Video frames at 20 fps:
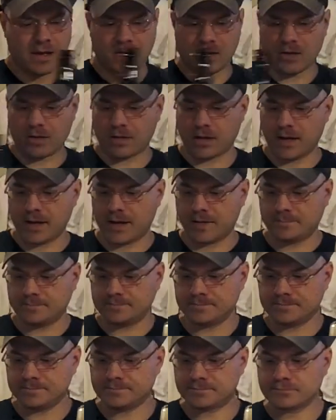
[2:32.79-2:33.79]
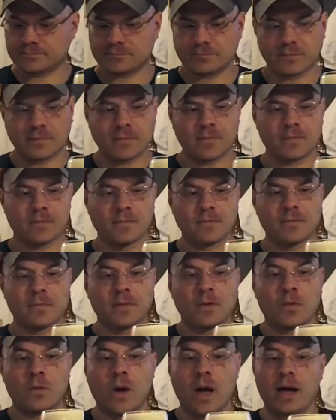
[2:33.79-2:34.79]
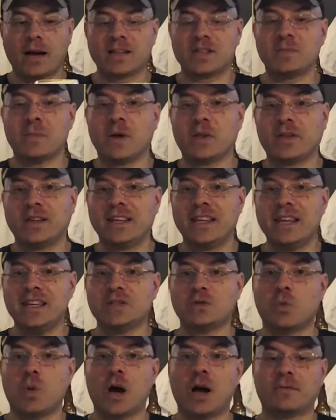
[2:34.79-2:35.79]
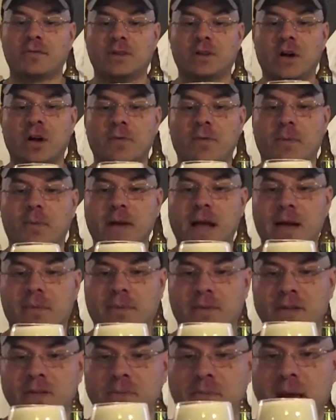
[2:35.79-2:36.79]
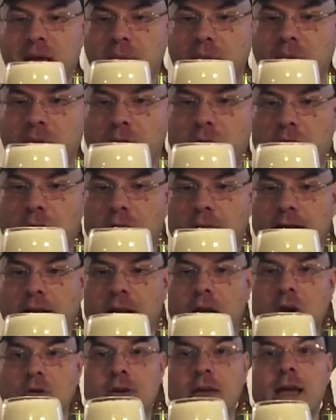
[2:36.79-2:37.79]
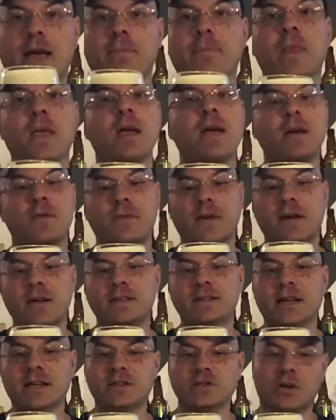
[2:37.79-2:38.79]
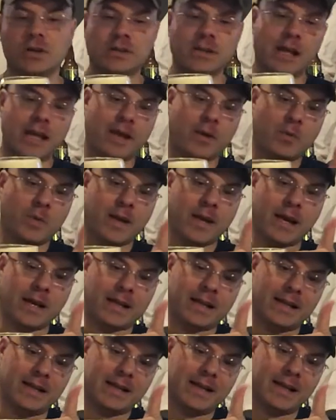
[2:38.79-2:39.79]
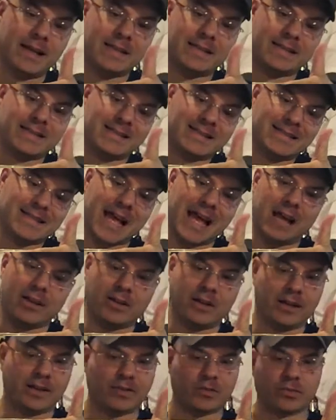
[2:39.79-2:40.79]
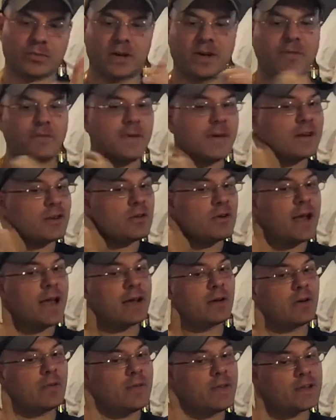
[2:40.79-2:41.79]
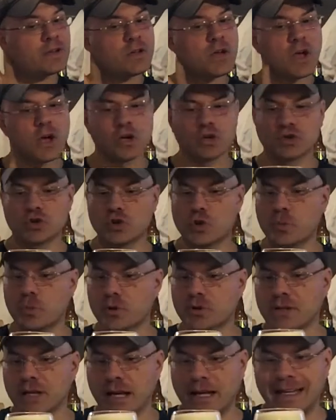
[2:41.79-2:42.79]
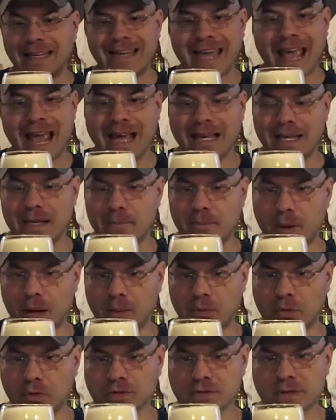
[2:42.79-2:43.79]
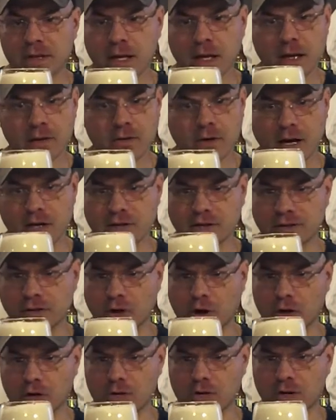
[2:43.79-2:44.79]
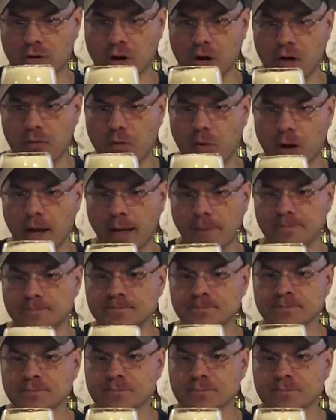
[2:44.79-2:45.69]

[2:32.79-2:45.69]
All right. Well, I can smell the yeast wafting off the top of this bad boy already. Okay. Very Saison-like. We got a nice, solid three-finger head on this. Super tight khaki bubbles. They're actually darker than off-white.